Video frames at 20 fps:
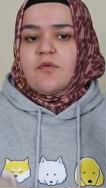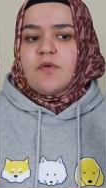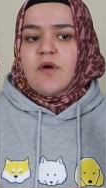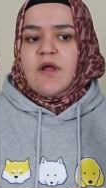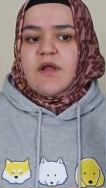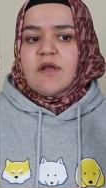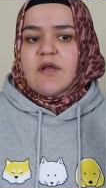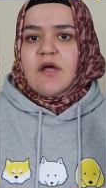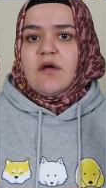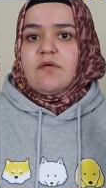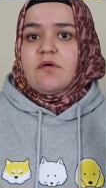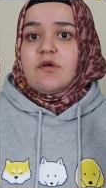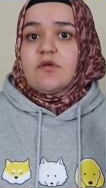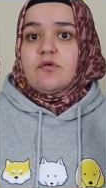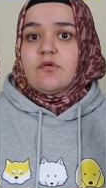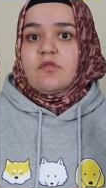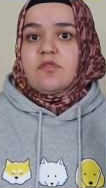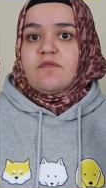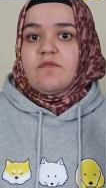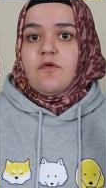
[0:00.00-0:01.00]
Right now I
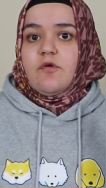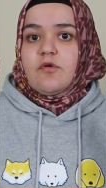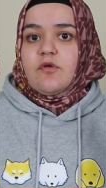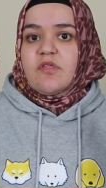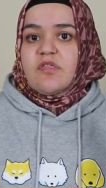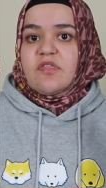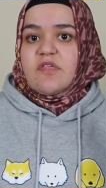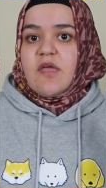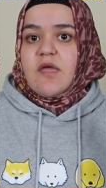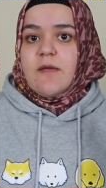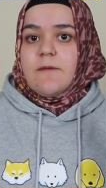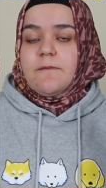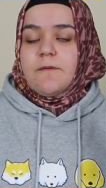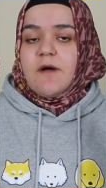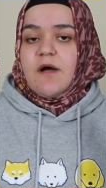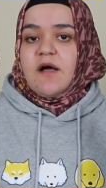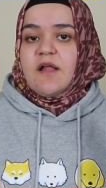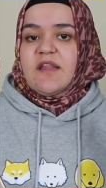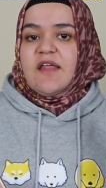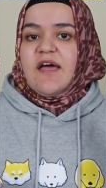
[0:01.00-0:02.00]
use Photoscape.
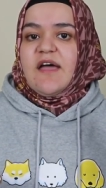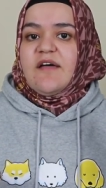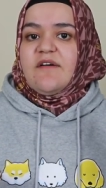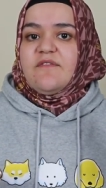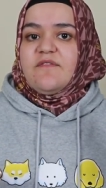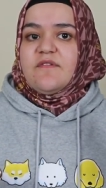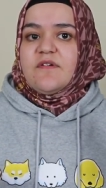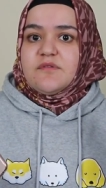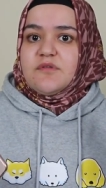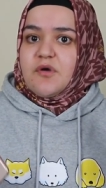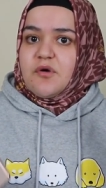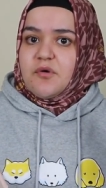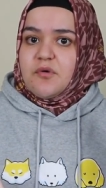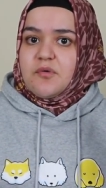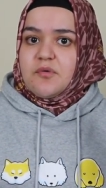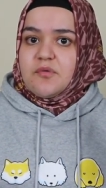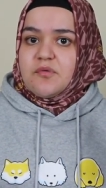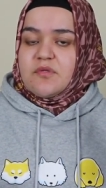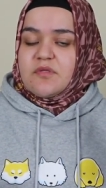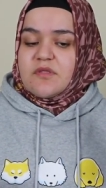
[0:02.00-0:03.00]
I'll have
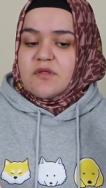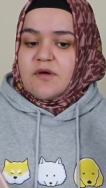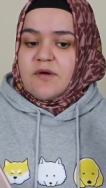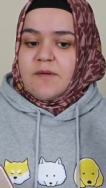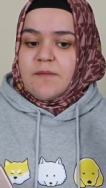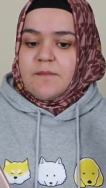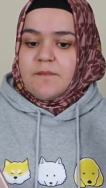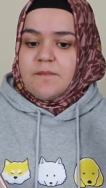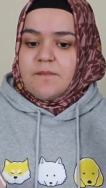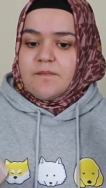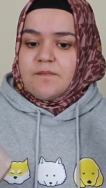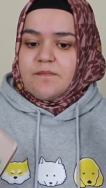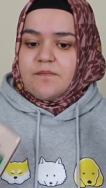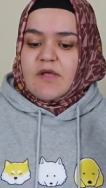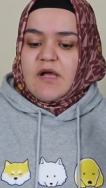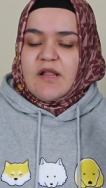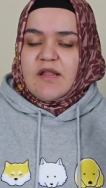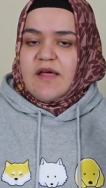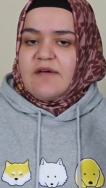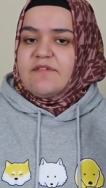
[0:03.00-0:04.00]
those, um,
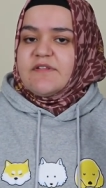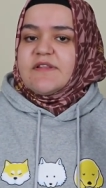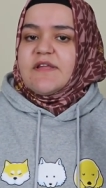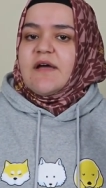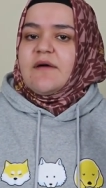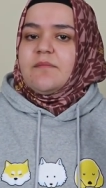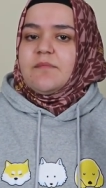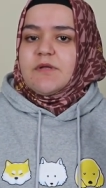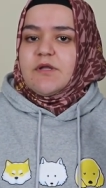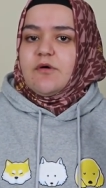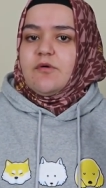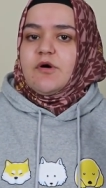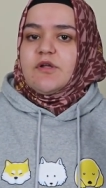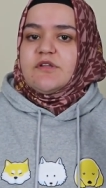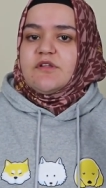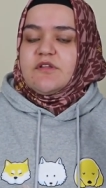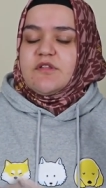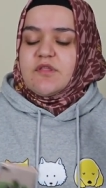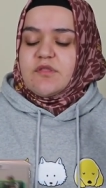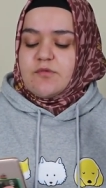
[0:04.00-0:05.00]
I'll have it down below
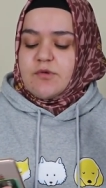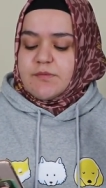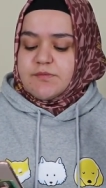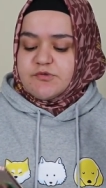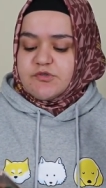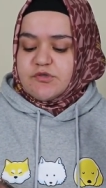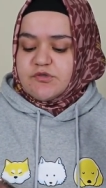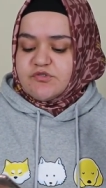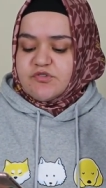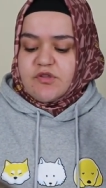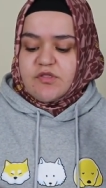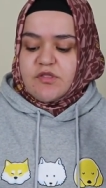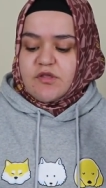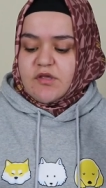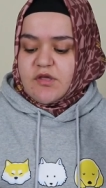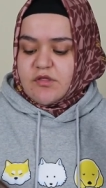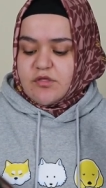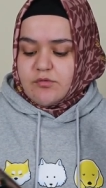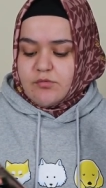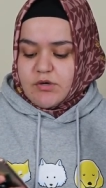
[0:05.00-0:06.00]
on the description just
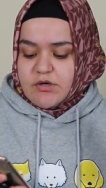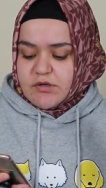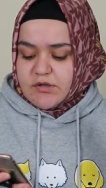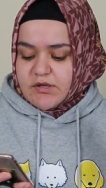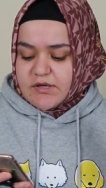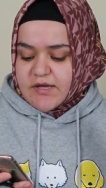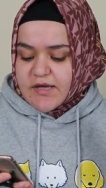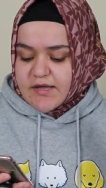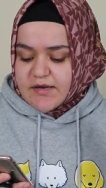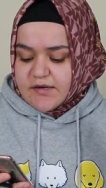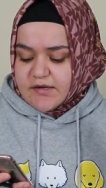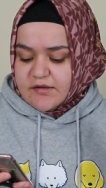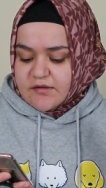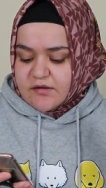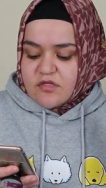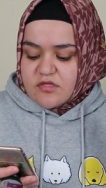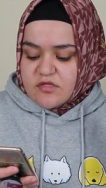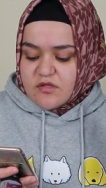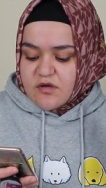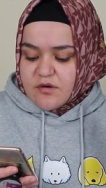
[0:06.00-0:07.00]
in case you want to look at it.
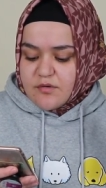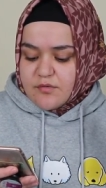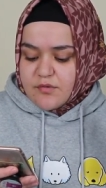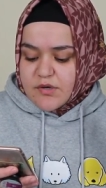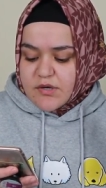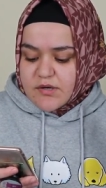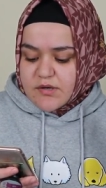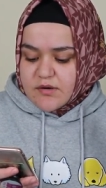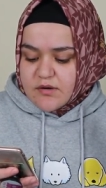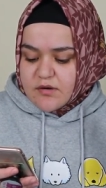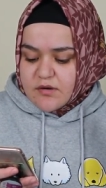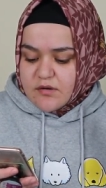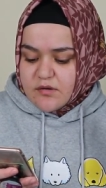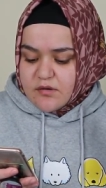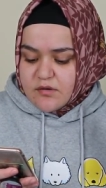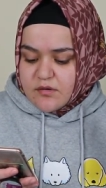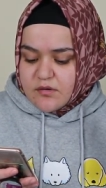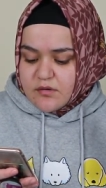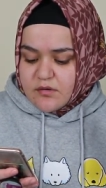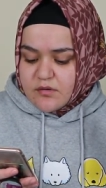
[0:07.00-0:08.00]
Sarita
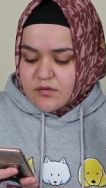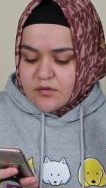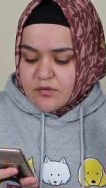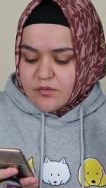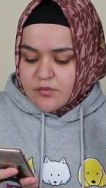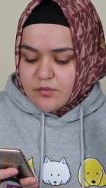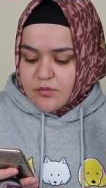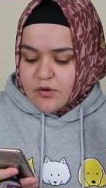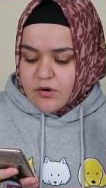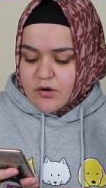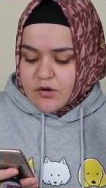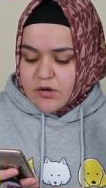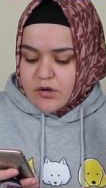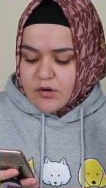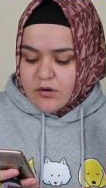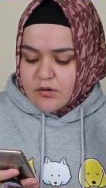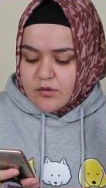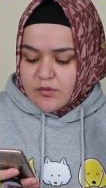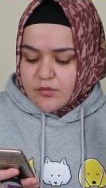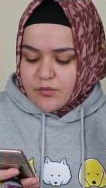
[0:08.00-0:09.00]

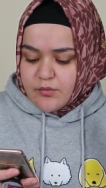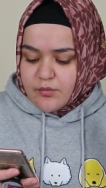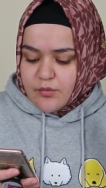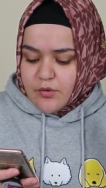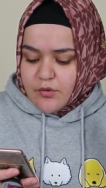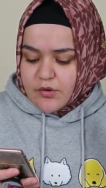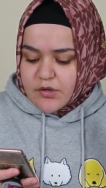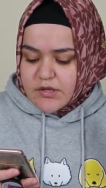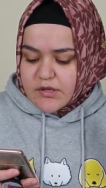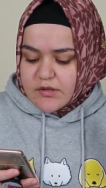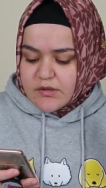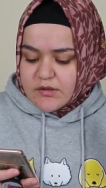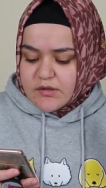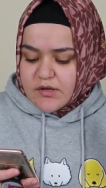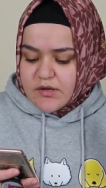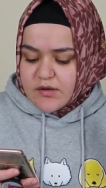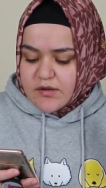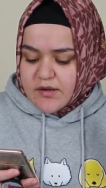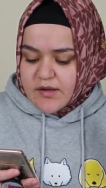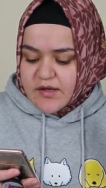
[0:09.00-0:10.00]
Roh
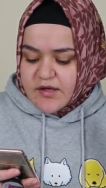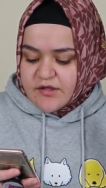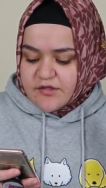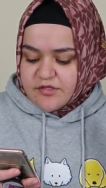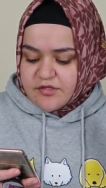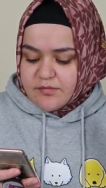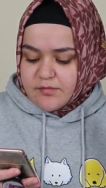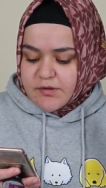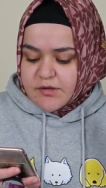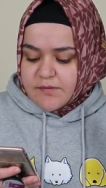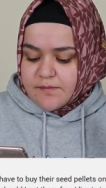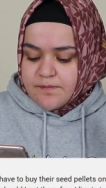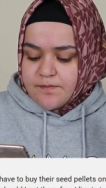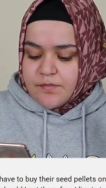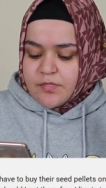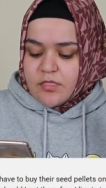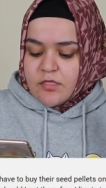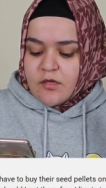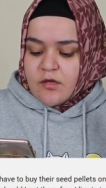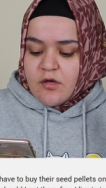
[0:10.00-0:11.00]
Rohila asked me,
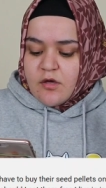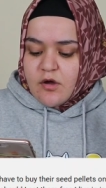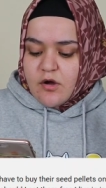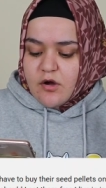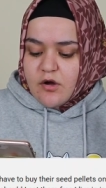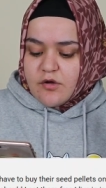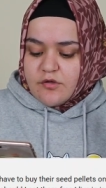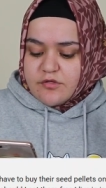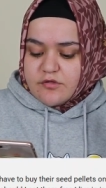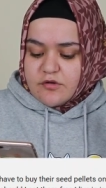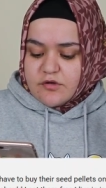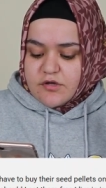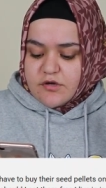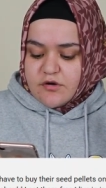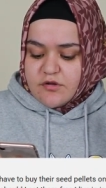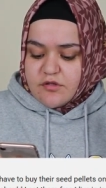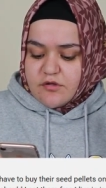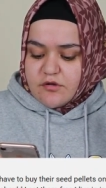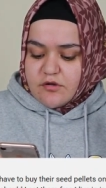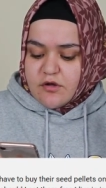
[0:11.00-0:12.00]
also
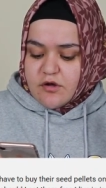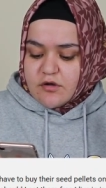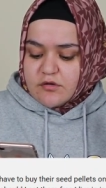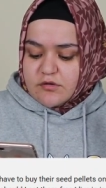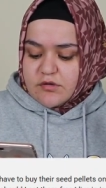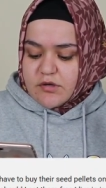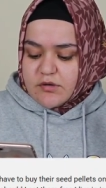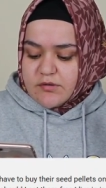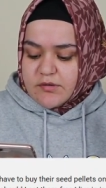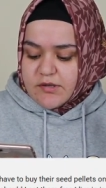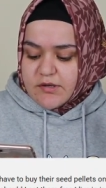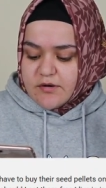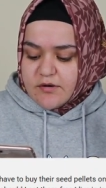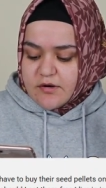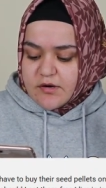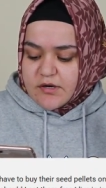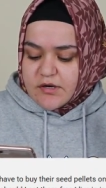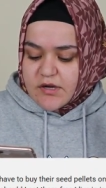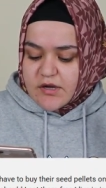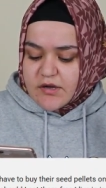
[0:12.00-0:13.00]
there's a lockdown
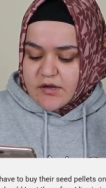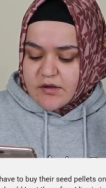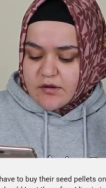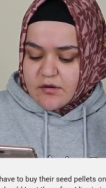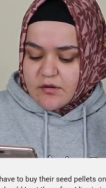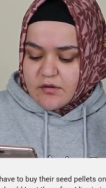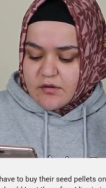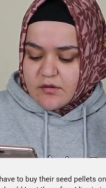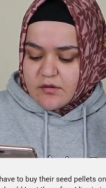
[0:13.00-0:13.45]
here and I